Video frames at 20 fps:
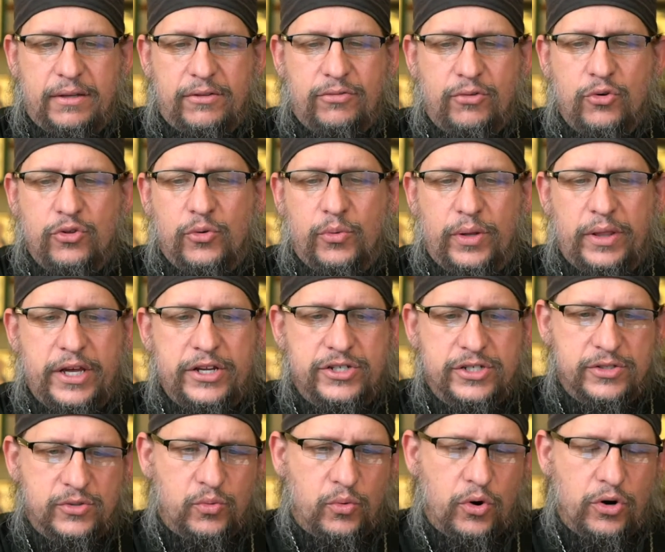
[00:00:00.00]
through the
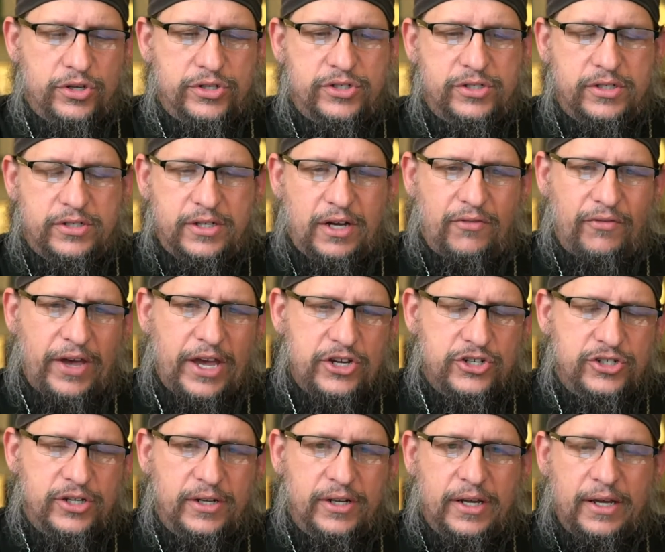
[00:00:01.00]
religions, works
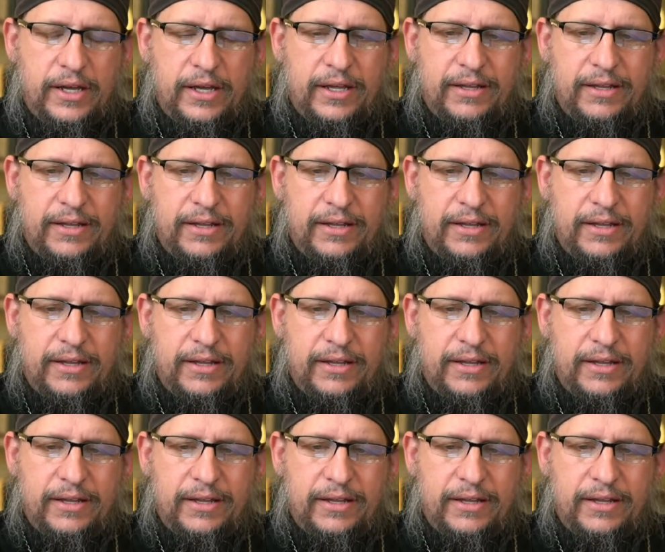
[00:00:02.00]
salvation.